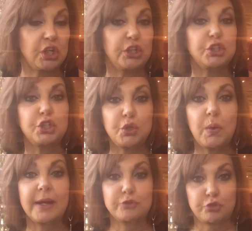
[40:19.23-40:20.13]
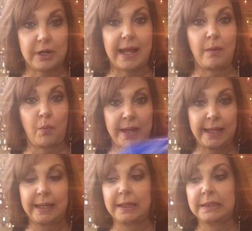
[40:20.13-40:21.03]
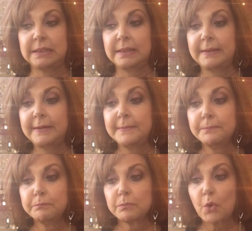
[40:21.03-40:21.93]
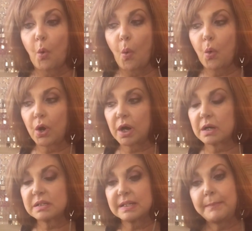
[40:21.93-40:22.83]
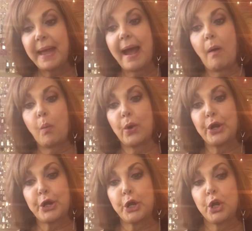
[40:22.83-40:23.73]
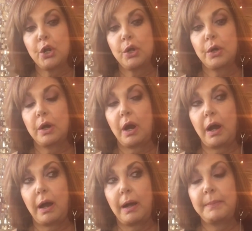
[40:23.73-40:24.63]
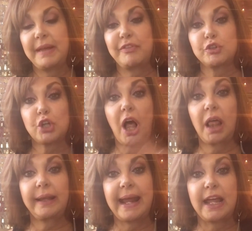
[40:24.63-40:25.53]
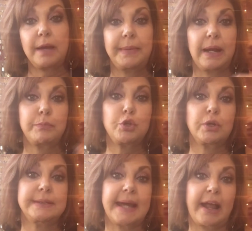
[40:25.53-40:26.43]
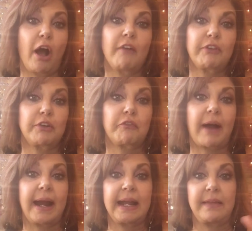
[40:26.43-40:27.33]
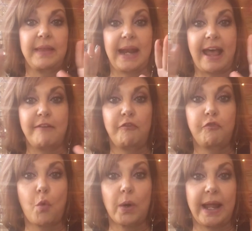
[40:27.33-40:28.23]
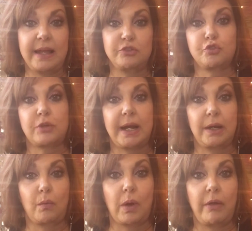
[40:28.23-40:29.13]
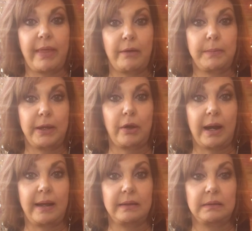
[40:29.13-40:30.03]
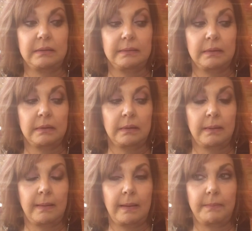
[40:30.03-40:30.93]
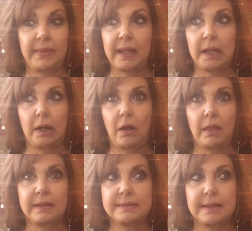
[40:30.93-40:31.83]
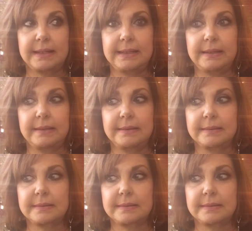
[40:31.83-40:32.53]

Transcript: A 2 extra day weekend, or somehow where if there's a holiday coming up, you could take off on Friday and then have 4 days straight in a row. That would be great. Thinking of all these ideas.